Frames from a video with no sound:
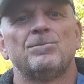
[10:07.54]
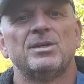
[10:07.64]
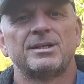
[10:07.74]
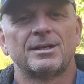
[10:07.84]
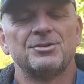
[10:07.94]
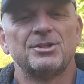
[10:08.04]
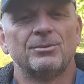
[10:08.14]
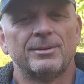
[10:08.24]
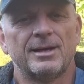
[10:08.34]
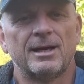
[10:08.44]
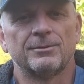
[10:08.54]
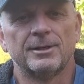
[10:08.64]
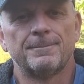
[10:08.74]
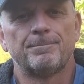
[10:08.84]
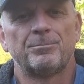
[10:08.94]
Then you got to deal with that,
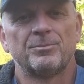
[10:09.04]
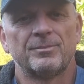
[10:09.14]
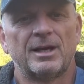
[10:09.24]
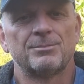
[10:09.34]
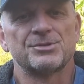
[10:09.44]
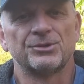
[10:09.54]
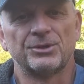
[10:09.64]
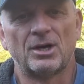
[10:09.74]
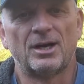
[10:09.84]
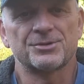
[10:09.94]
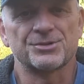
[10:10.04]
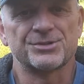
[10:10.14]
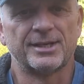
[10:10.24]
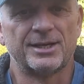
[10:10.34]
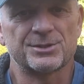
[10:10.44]
right? Absolutely
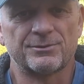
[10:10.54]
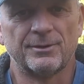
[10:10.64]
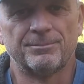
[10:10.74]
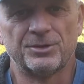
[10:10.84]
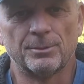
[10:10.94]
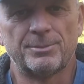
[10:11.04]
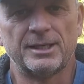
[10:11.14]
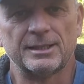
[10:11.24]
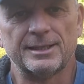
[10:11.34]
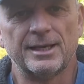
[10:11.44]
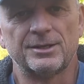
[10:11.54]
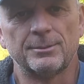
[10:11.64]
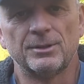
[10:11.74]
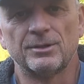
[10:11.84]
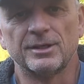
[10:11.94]
ostracized from your peanut head
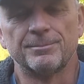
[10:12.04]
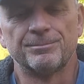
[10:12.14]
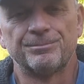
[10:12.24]
community.